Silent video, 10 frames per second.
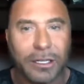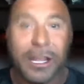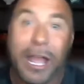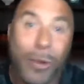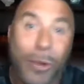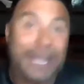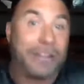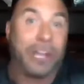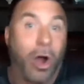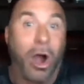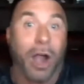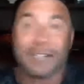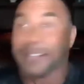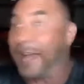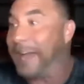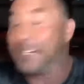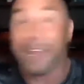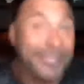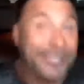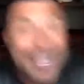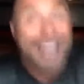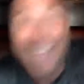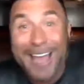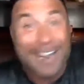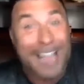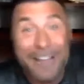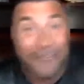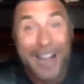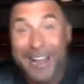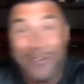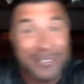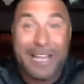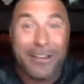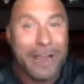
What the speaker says: And we'd get in the car and I'd say, hey, Jeff. And he goes, yeah, Dad, I had fun. Wasn't that great?